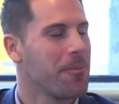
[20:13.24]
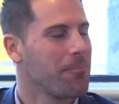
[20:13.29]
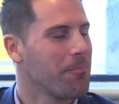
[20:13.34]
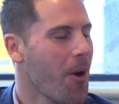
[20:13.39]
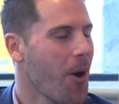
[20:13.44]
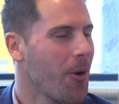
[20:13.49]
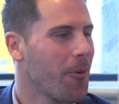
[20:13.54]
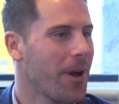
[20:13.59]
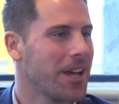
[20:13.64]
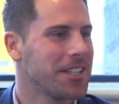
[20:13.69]

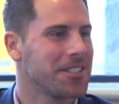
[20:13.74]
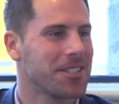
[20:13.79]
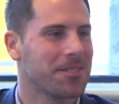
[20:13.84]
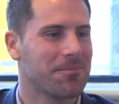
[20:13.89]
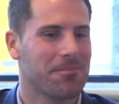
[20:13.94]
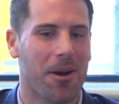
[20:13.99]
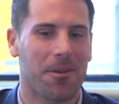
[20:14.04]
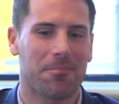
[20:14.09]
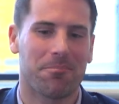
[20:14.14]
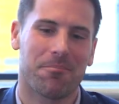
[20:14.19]
More ways
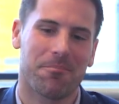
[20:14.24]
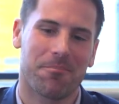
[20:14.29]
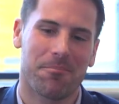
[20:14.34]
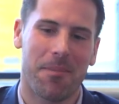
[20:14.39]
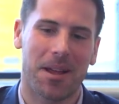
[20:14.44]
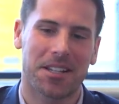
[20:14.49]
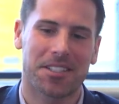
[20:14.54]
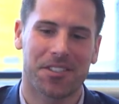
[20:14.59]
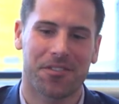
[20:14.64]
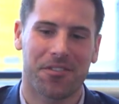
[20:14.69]
than one,
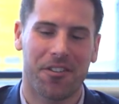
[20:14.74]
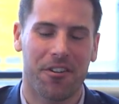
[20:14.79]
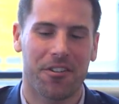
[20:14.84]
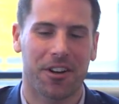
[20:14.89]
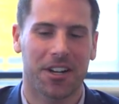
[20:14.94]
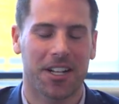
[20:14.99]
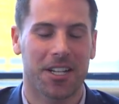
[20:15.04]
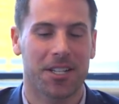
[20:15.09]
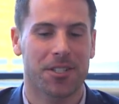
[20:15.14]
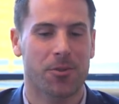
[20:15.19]

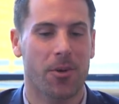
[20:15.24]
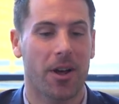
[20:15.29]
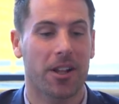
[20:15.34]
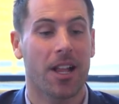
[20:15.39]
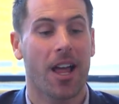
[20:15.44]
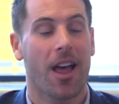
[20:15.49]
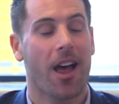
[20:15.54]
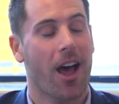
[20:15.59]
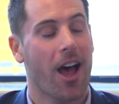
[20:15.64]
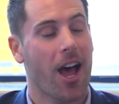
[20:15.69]
metaphorically as
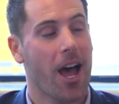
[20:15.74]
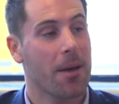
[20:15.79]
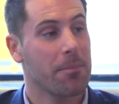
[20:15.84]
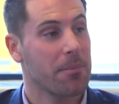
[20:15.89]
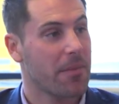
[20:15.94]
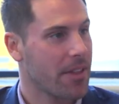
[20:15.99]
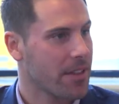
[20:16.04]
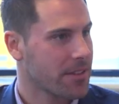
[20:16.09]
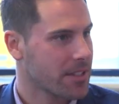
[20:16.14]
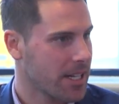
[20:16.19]
well.
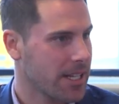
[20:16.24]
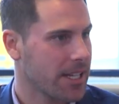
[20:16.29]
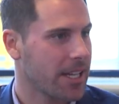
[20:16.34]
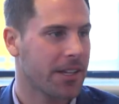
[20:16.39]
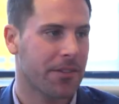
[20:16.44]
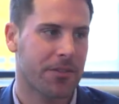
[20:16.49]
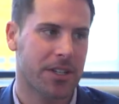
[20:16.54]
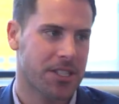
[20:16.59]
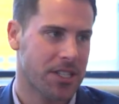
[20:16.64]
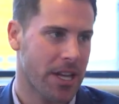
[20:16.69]

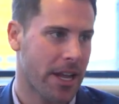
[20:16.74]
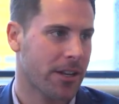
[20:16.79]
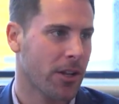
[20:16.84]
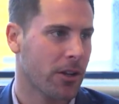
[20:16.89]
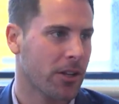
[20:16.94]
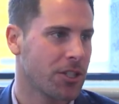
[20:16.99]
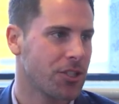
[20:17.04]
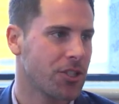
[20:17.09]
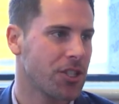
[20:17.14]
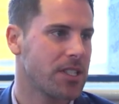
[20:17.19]
Clearly, the
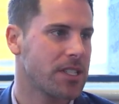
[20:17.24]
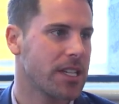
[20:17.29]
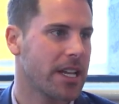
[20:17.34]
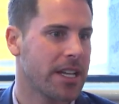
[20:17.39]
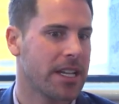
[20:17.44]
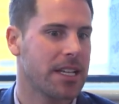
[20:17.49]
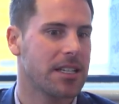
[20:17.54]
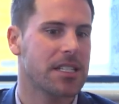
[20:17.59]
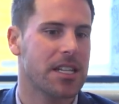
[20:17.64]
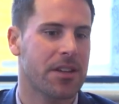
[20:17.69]
technology is
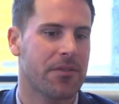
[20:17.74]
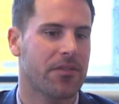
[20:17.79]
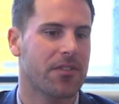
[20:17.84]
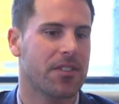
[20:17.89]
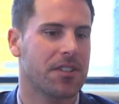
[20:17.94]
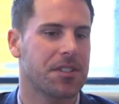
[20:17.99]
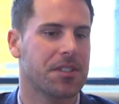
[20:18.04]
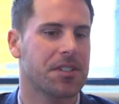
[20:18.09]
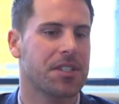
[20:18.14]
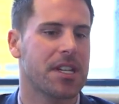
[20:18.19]
in its
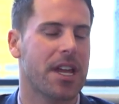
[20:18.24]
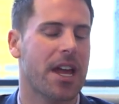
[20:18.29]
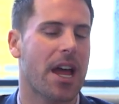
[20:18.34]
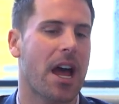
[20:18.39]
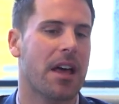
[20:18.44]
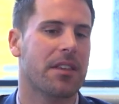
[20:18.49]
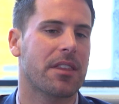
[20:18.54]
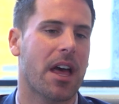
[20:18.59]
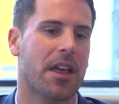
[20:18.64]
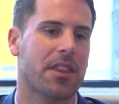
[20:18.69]
infancy.
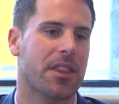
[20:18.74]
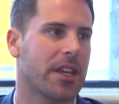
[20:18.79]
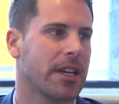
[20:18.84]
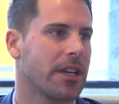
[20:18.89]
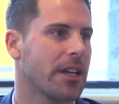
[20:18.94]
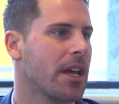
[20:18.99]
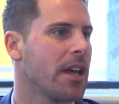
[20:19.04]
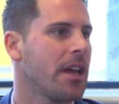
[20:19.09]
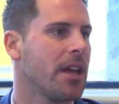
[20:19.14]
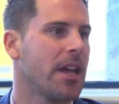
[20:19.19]
I
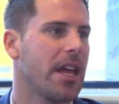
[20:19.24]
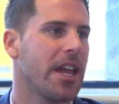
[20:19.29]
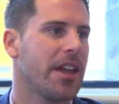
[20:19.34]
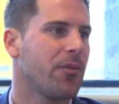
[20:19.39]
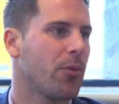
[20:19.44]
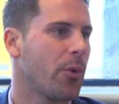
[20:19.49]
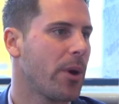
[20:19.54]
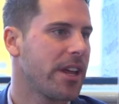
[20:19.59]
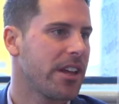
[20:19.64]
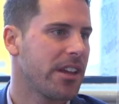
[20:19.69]
think
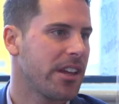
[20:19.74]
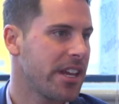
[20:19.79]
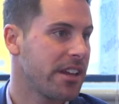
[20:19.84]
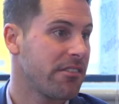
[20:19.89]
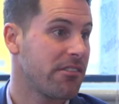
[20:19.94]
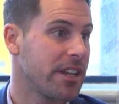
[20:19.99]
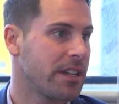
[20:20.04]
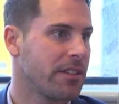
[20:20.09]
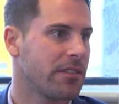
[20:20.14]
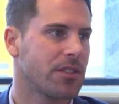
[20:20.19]
if we're
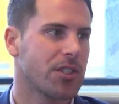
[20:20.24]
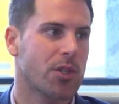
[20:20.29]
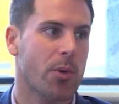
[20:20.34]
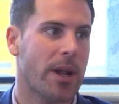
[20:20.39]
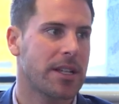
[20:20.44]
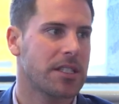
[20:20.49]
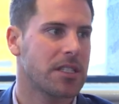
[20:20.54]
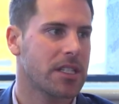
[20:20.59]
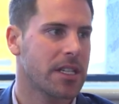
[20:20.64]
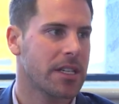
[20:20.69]
here in
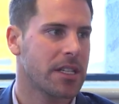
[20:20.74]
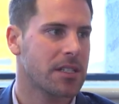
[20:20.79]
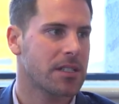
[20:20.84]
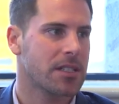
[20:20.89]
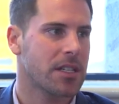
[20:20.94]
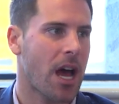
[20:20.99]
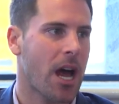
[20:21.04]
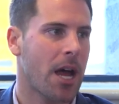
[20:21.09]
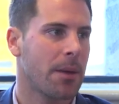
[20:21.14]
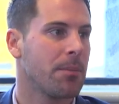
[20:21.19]
20 years'
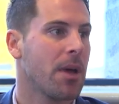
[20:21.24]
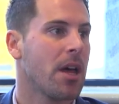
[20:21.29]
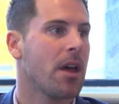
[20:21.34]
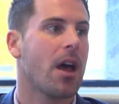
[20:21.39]
time,